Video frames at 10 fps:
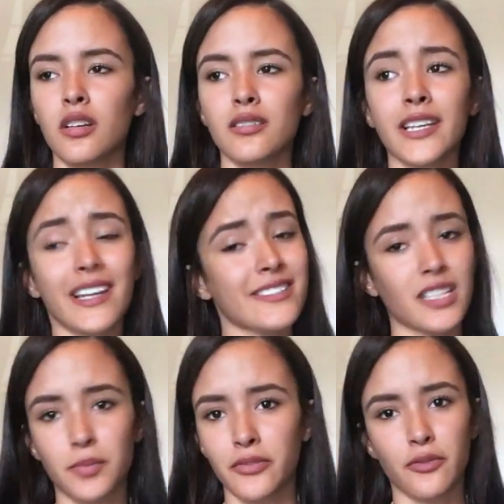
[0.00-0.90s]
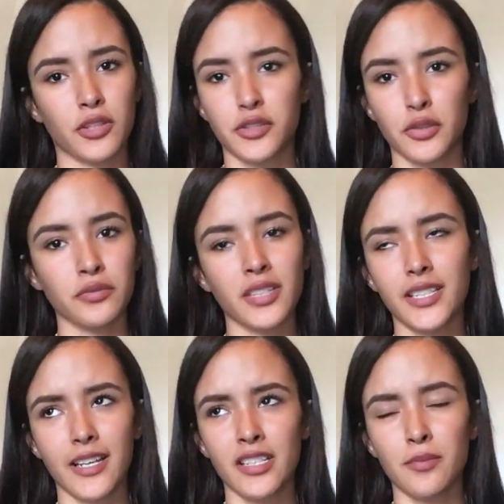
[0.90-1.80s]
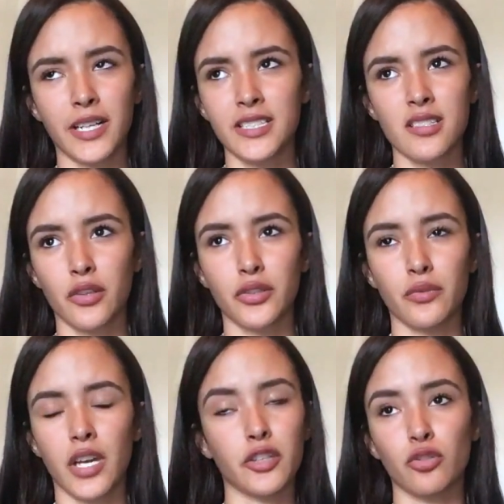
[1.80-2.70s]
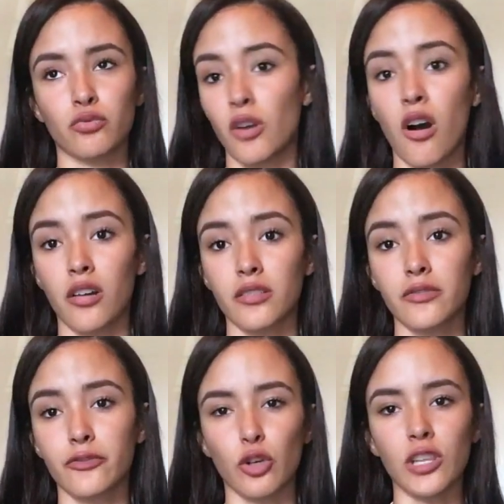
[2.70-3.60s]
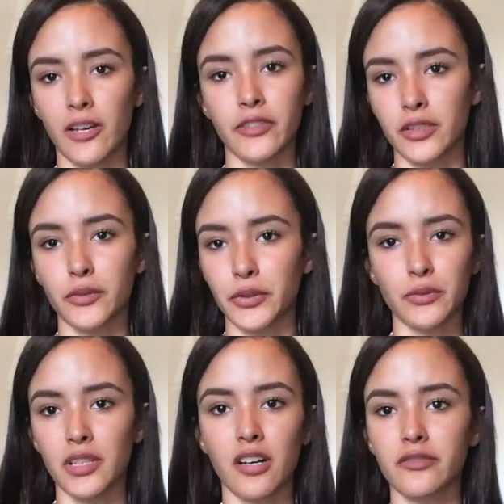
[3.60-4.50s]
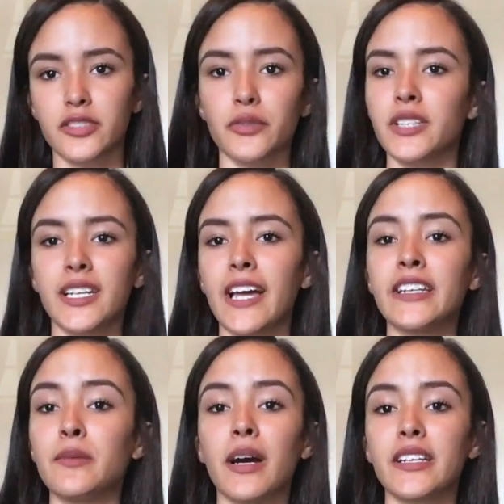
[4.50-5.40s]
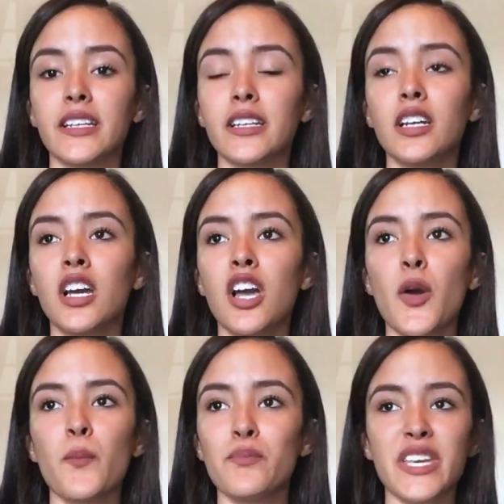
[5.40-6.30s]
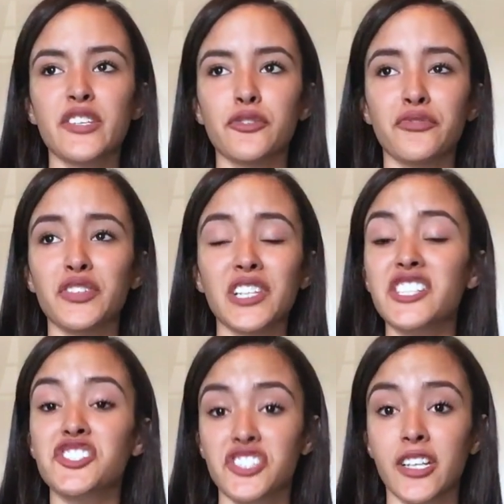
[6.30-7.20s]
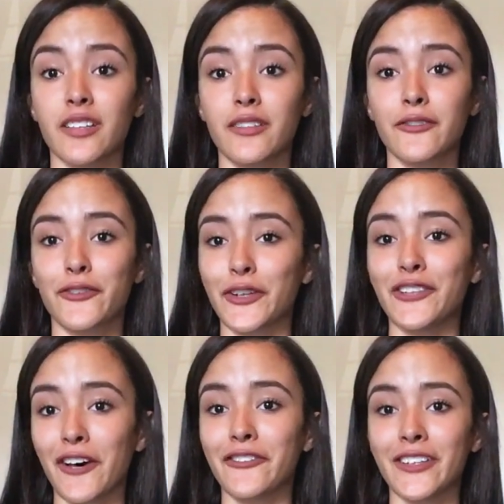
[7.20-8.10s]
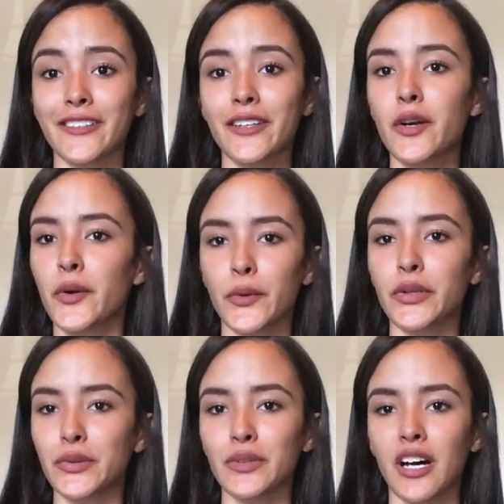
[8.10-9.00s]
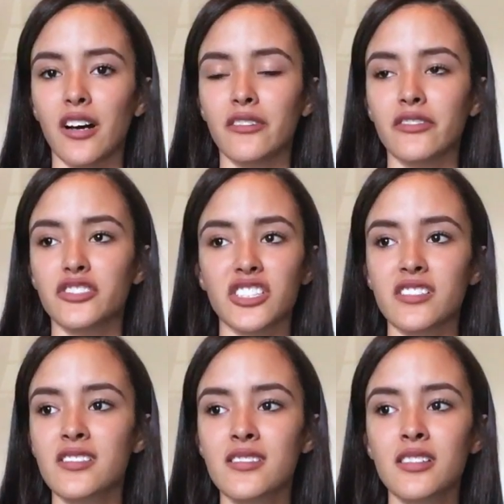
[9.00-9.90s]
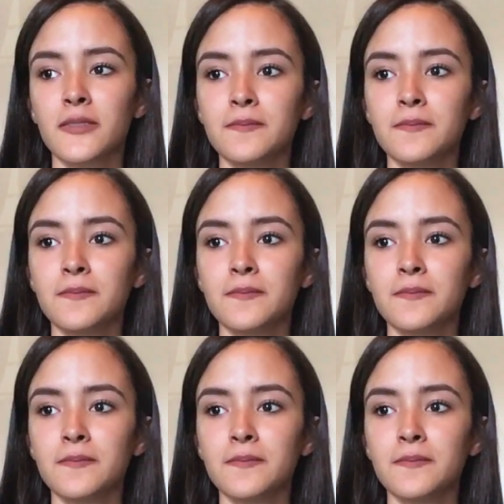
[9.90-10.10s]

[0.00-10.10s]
like I said before, don't let anybody tell you that you're wrong for loving who you love. Don't let anybody make you feel like shit for loving who you love. Just